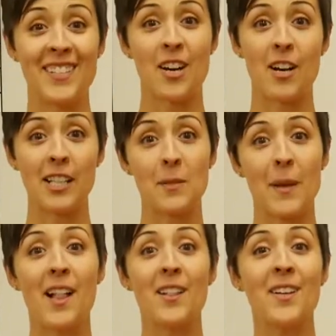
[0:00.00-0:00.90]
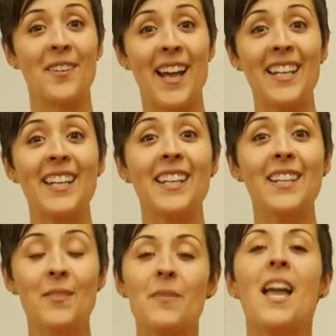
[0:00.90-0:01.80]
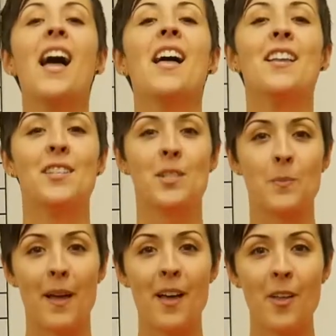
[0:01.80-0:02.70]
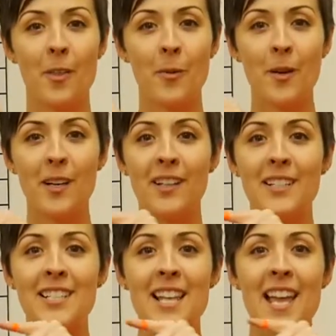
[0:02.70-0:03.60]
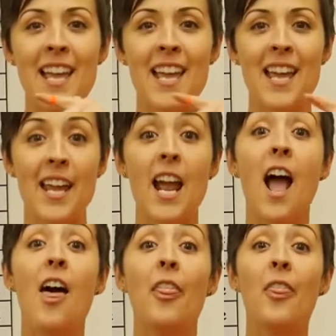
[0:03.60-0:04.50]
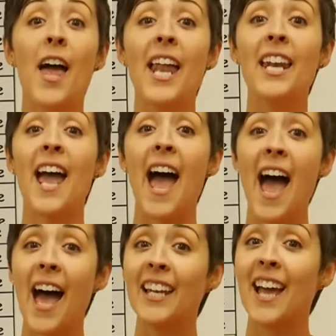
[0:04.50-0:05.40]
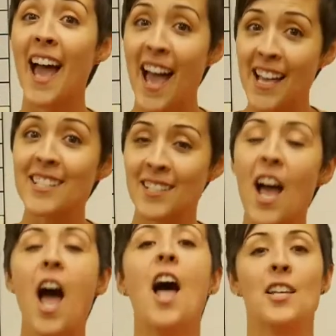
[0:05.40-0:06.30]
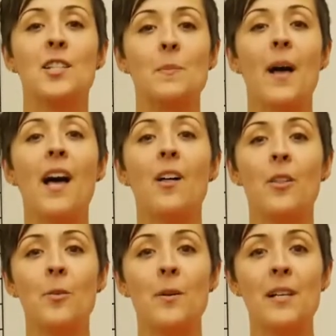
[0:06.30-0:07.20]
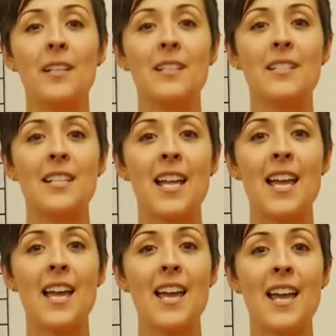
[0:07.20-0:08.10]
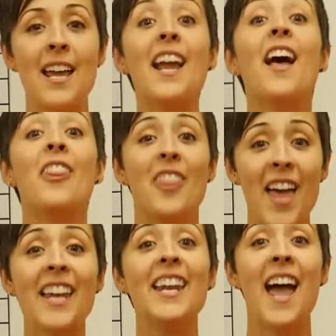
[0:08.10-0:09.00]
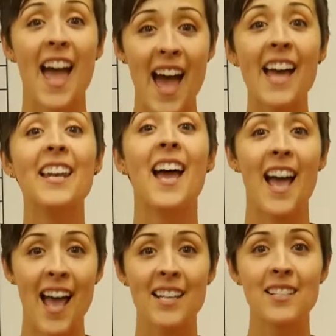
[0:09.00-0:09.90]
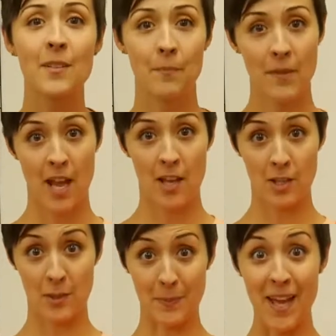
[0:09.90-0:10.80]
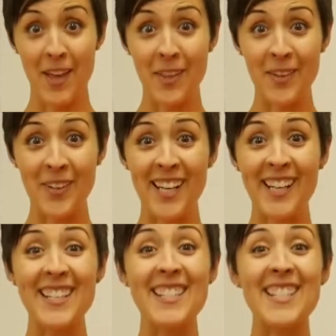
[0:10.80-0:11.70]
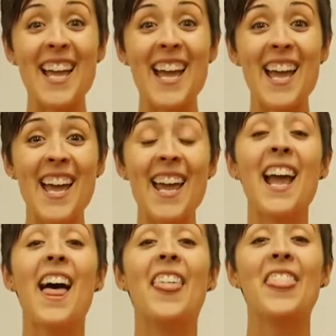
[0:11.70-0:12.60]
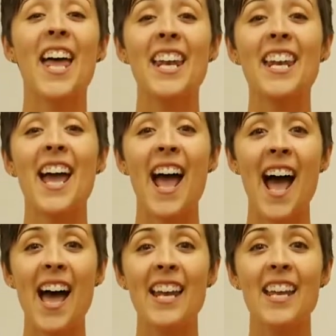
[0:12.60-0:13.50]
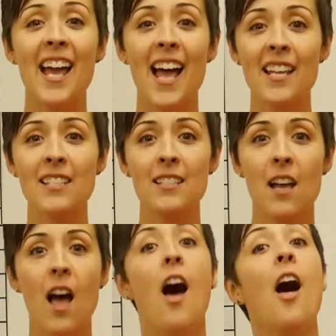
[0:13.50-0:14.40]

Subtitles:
Starting spell, ready? Spell the word say, then add S. Spell the word say, then add S. Spell the word say, then add S.